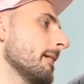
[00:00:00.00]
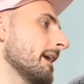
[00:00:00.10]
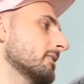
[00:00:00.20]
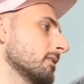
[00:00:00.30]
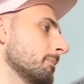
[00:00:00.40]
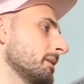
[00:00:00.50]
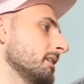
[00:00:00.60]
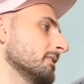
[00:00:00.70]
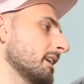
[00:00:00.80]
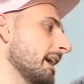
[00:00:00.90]

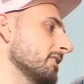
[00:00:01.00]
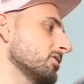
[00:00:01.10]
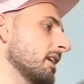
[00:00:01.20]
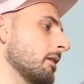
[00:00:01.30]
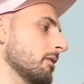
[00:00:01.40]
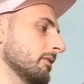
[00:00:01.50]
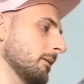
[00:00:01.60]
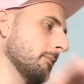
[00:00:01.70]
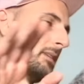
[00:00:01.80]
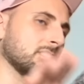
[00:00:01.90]
XRP is aging.
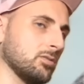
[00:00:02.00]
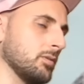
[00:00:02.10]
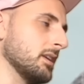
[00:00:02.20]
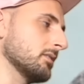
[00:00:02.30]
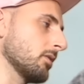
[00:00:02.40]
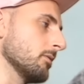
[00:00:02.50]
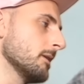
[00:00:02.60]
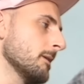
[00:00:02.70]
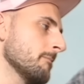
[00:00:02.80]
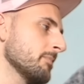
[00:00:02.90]
However, it's still here. So
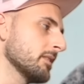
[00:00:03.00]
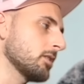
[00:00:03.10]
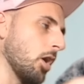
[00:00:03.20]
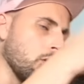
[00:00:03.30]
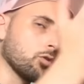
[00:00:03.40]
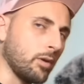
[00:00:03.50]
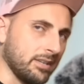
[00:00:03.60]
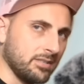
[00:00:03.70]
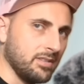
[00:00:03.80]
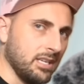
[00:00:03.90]
the whole
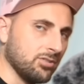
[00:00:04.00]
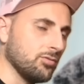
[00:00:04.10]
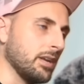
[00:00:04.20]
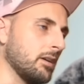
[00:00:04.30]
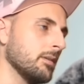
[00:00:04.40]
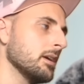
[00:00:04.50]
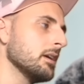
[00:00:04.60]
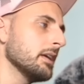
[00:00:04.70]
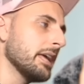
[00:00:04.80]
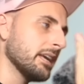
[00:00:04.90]
crux of the issue now,
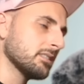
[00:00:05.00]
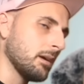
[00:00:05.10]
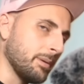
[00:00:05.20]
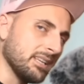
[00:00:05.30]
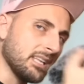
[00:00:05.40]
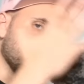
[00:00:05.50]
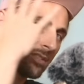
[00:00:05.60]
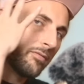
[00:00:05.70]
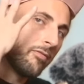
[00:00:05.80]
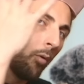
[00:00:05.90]
XRP is now in
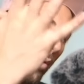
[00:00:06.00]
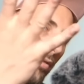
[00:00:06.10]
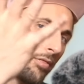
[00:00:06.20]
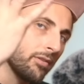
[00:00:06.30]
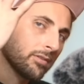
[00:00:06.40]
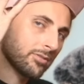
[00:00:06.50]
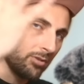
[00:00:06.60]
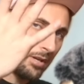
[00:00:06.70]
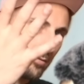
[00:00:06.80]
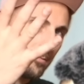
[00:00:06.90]
its fourth
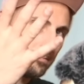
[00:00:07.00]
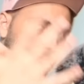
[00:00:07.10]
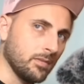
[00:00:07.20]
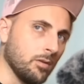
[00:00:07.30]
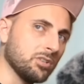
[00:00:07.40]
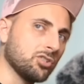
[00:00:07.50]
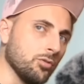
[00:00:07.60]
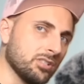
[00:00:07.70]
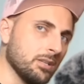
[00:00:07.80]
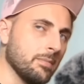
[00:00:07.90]
cycle, which
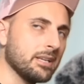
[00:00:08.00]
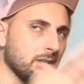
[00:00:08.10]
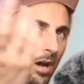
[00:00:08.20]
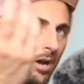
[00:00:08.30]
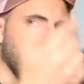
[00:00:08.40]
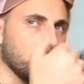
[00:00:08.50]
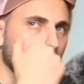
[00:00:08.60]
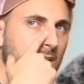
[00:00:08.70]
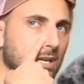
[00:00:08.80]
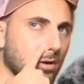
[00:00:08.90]
usually means, uh-oh,
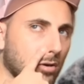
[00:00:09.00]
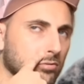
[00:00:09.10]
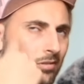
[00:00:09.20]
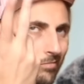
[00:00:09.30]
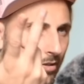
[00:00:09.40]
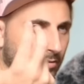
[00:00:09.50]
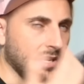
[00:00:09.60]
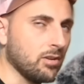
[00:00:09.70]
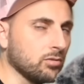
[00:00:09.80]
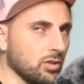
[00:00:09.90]
you're getting old. No, you're
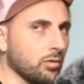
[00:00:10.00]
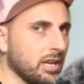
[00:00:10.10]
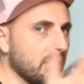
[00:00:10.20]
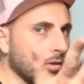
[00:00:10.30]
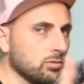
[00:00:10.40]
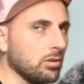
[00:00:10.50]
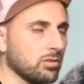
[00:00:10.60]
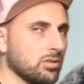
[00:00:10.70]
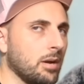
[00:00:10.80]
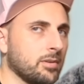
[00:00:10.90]
getting old. You were getting old a
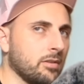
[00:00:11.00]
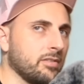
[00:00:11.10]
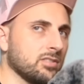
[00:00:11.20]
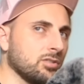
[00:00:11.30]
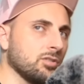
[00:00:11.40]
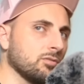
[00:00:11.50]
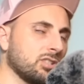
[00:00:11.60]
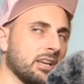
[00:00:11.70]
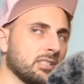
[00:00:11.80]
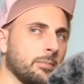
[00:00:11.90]
long time ago, friends.
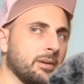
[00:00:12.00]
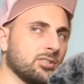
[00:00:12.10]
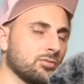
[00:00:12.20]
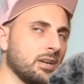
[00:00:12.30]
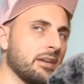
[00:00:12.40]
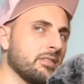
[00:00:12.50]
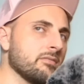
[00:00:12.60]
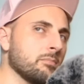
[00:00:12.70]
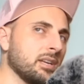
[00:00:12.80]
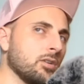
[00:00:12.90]
XRP shouldn't have
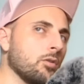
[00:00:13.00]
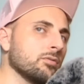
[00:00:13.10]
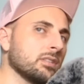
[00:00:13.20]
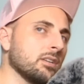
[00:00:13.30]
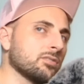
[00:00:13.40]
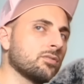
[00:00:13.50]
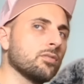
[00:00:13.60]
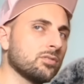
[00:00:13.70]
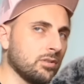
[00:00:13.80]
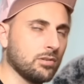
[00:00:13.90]
even been owned in its
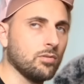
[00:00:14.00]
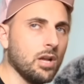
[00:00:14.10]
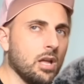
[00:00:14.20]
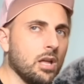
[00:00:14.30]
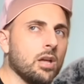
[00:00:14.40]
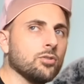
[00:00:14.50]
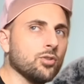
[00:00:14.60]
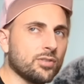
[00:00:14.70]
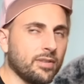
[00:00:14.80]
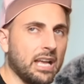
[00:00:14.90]
third cycle.
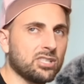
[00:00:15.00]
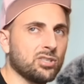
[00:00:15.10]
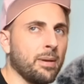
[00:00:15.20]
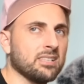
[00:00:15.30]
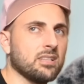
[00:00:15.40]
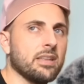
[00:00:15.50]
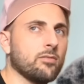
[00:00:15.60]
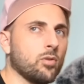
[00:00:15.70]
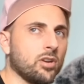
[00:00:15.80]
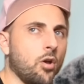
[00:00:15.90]
Newsflash, you basically
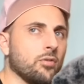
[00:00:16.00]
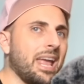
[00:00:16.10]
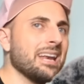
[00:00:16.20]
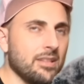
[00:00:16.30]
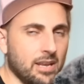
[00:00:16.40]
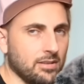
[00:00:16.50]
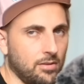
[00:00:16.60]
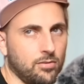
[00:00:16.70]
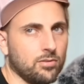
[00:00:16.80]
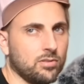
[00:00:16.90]
never want to own anything in
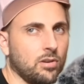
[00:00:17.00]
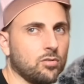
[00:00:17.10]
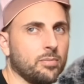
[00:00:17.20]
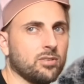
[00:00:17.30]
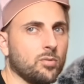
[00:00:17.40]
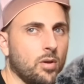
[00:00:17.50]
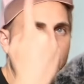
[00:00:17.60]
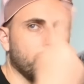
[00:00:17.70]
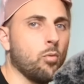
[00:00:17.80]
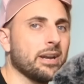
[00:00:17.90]
their third cycle because we only
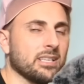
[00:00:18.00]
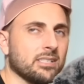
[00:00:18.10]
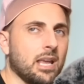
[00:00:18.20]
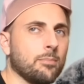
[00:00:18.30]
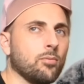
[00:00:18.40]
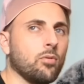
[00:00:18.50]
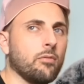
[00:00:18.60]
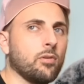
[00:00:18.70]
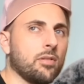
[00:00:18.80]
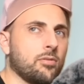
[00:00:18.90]
have one example
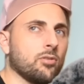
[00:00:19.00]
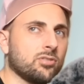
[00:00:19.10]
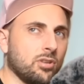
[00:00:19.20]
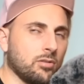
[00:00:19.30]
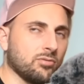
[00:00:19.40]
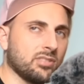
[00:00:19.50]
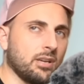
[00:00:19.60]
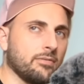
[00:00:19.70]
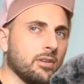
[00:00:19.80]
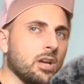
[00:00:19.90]
of where third cycle
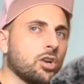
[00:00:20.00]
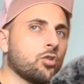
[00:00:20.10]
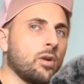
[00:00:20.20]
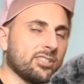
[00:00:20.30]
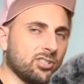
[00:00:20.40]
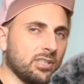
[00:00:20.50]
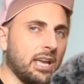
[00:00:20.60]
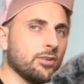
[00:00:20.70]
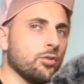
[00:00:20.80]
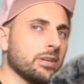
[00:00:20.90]
stuff crushes it,
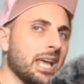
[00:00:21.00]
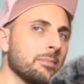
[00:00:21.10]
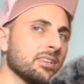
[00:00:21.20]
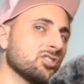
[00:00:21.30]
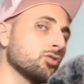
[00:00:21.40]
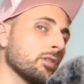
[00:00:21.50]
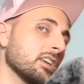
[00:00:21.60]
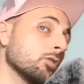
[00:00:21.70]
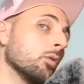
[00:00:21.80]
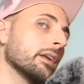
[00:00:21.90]
and her name is
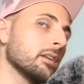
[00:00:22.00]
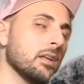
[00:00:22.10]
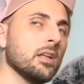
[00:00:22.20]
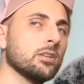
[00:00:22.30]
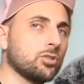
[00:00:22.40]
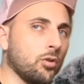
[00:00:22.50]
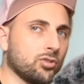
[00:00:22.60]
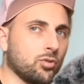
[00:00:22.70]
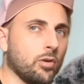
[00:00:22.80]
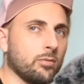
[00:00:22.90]
Dogecoin.
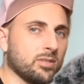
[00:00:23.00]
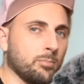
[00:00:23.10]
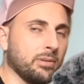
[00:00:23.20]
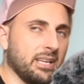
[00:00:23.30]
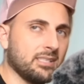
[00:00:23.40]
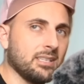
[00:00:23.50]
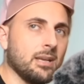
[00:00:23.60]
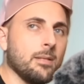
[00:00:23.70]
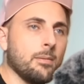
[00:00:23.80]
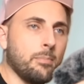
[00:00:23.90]
Dogecoin was blessed
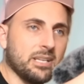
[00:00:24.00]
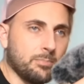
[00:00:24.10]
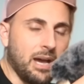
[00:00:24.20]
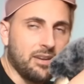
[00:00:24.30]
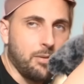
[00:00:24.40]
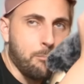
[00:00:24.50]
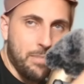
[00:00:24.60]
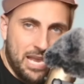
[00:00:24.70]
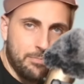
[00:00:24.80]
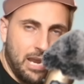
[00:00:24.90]
as part of the
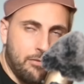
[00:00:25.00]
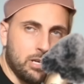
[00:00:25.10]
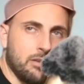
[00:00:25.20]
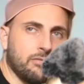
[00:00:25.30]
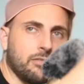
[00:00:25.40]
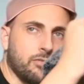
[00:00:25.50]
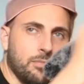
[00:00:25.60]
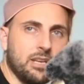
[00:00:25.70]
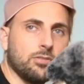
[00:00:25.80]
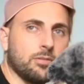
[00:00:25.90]
meme narrative
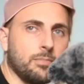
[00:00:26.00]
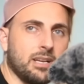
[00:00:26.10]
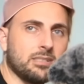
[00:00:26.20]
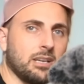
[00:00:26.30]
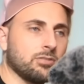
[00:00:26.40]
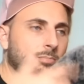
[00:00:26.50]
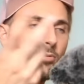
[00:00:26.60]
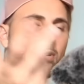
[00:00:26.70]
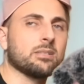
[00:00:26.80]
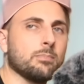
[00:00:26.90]
from Elon Musk and was
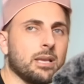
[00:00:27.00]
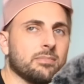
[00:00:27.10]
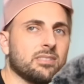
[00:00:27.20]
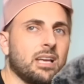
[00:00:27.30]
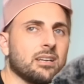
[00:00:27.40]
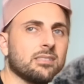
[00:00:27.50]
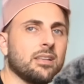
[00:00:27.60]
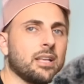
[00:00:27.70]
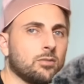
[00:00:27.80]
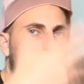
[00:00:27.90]
put as meme status,
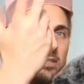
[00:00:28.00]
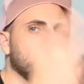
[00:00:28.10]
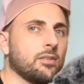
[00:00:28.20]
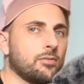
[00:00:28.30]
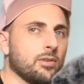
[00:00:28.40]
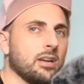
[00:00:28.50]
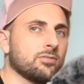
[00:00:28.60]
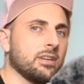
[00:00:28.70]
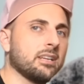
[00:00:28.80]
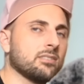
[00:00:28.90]
and that's why it did a
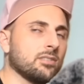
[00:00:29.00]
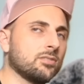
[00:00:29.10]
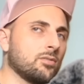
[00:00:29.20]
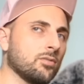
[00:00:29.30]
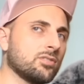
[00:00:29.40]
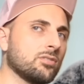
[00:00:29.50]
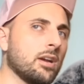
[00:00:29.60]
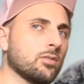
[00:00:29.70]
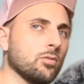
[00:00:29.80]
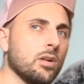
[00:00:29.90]
300x in its third
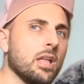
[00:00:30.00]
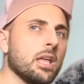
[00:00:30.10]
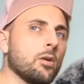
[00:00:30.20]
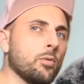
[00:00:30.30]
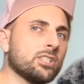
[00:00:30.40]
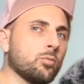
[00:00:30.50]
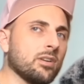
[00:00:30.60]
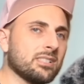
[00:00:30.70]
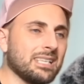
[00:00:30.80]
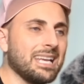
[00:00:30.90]
cycle, which
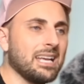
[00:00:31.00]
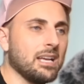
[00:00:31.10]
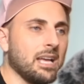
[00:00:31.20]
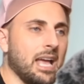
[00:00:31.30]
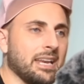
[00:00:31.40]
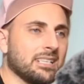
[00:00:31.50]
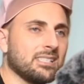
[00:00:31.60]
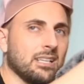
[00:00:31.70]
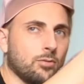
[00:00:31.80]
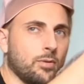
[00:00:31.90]
was an
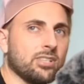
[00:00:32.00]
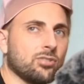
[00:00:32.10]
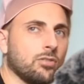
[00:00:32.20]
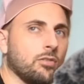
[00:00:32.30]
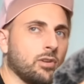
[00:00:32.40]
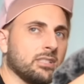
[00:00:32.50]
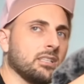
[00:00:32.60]
acceleration of what it